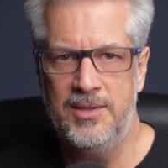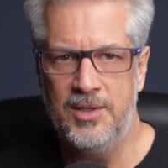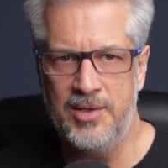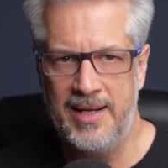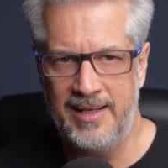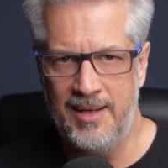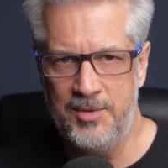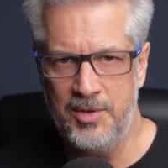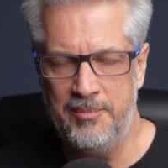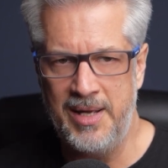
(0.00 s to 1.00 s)
to try to come
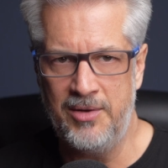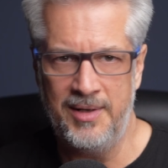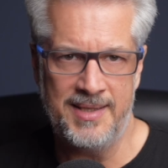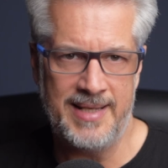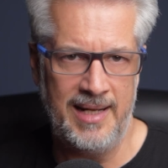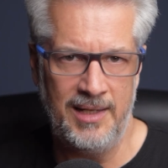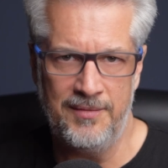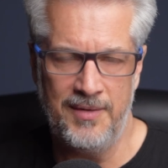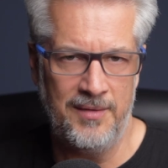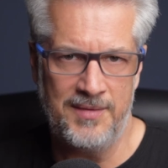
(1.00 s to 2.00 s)
to a better understanding
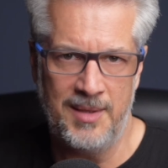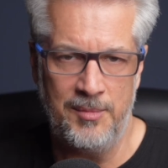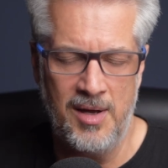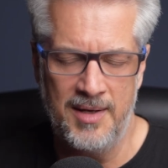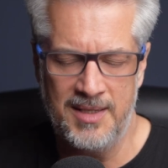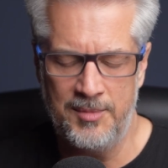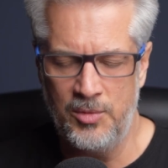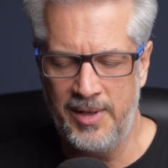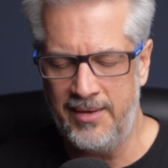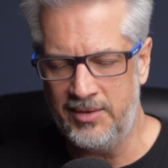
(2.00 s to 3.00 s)
of some concept or
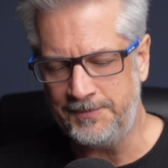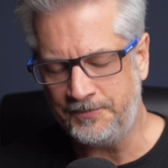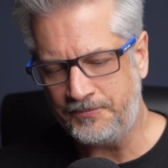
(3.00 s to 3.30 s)
whatever.